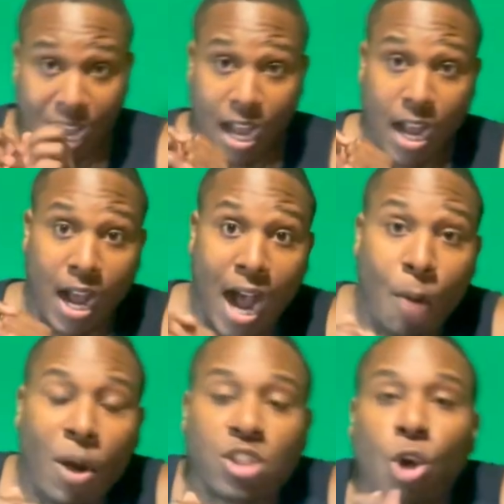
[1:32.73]
I
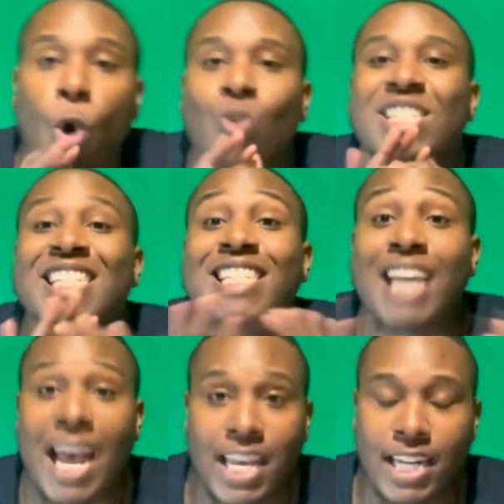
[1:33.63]
watched the whole
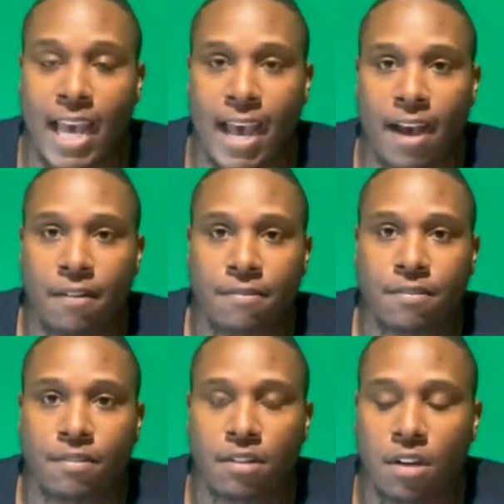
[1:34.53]
second half
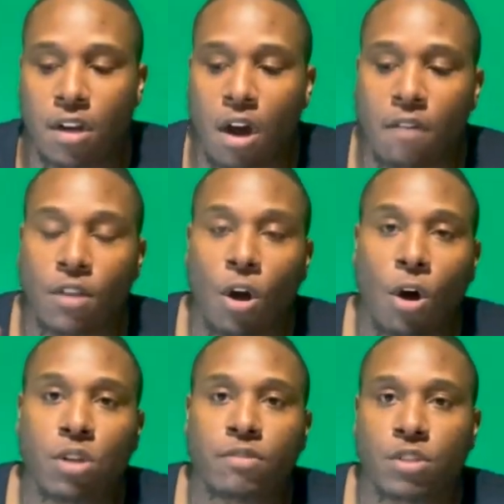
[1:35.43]
of the
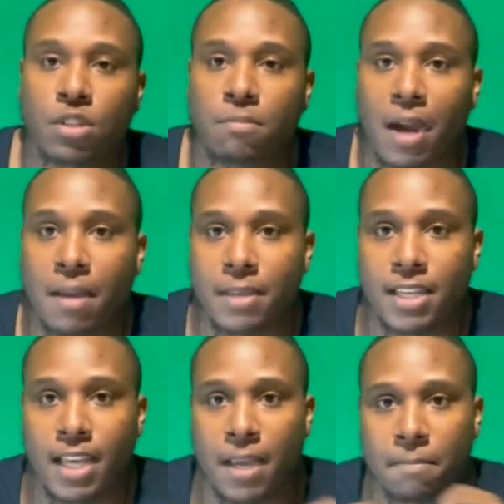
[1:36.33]
Hawks versus Miami Heat
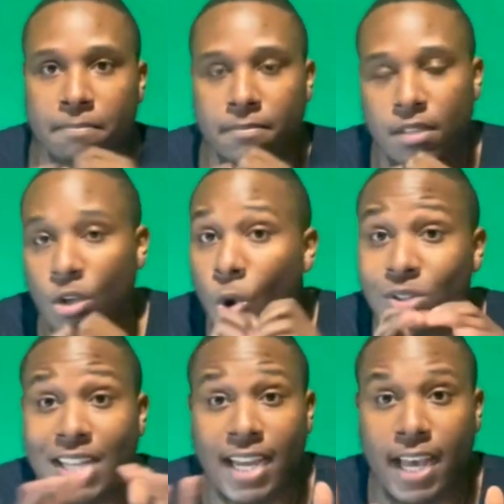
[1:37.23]
game. The whole
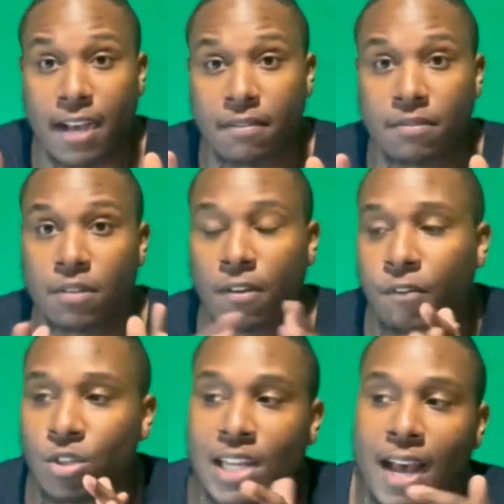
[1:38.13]
second half. The
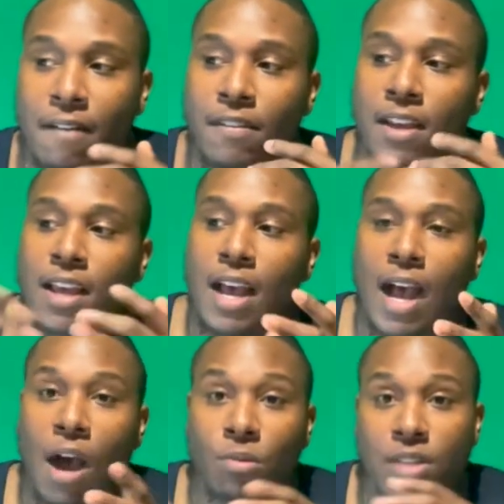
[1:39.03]
first half,
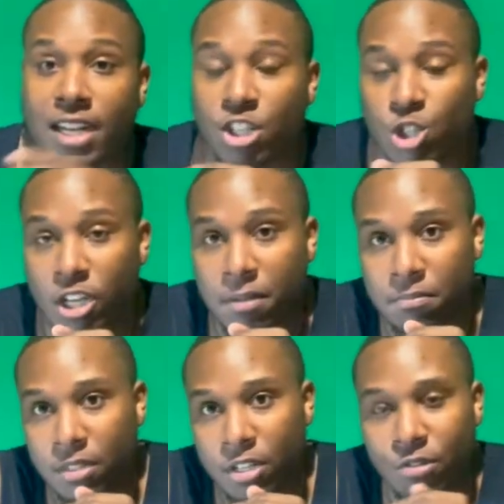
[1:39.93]
I was at the gym,
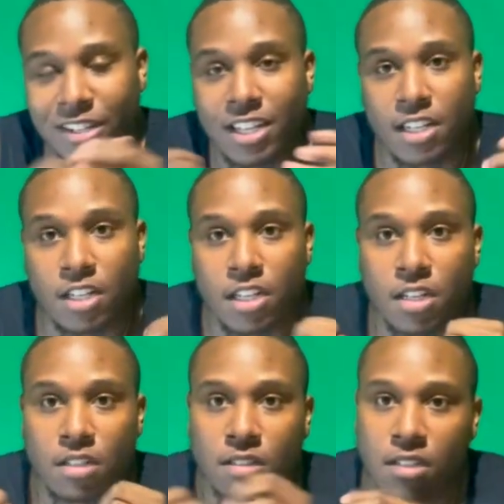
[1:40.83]
you know, getting
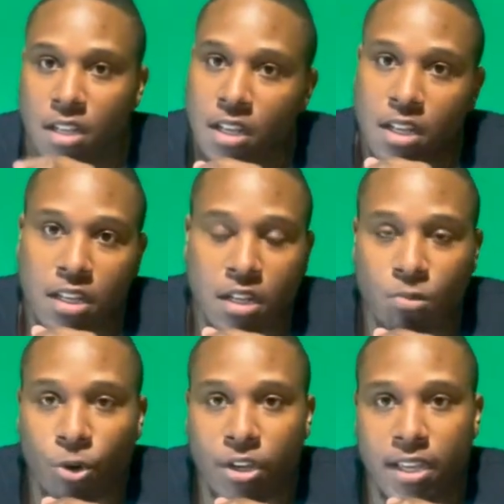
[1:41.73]
getting getting
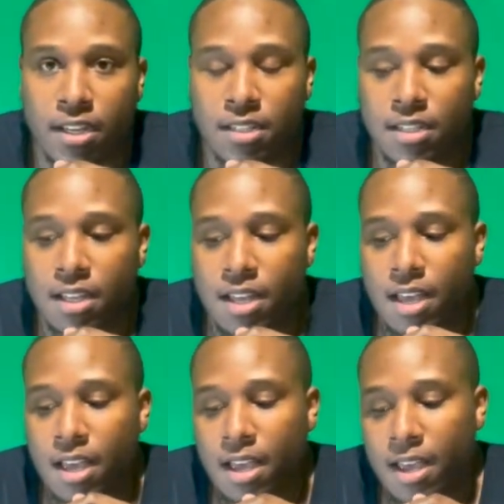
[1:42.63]
work in.
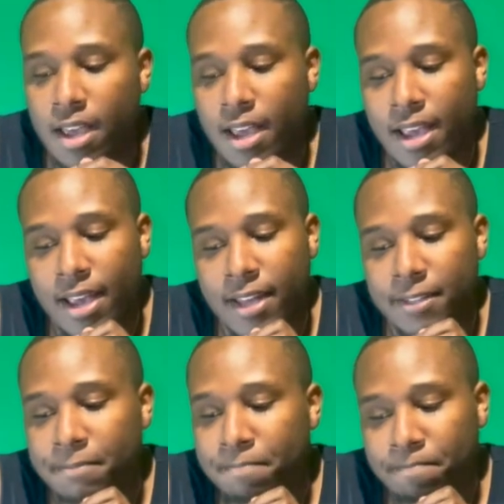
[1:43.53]
And
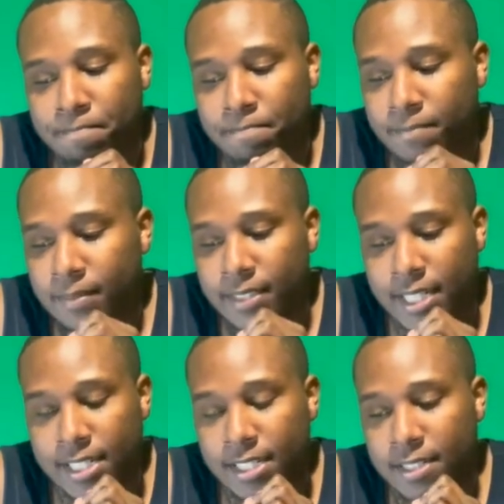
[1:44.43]

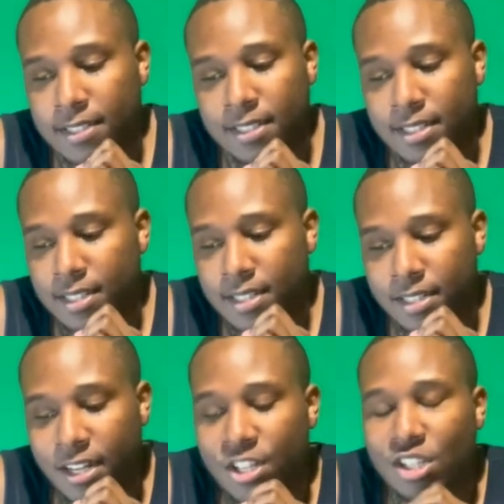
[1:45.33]
listen,
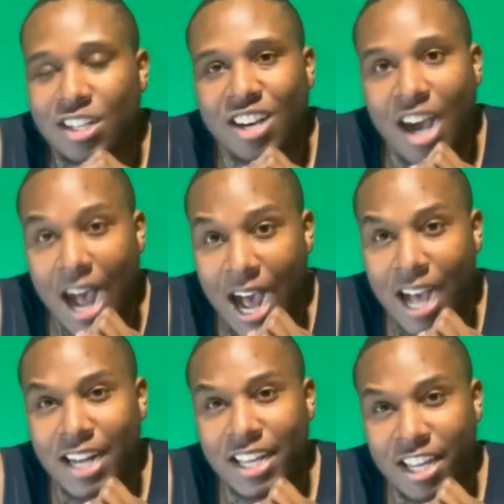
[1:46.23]
there's a lot
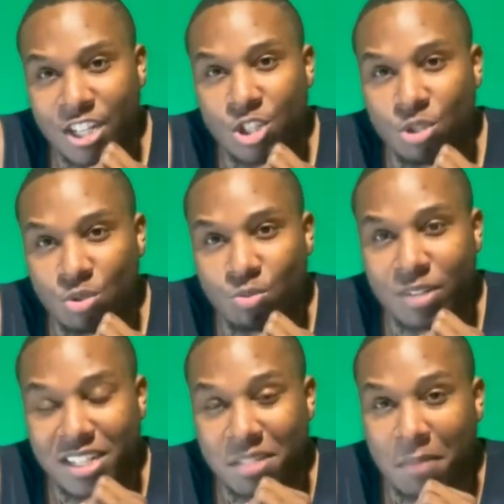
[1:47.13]
of issues with
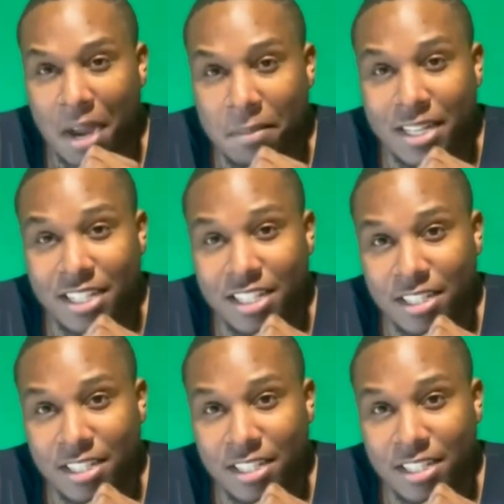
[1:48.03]
this Miami Heat team.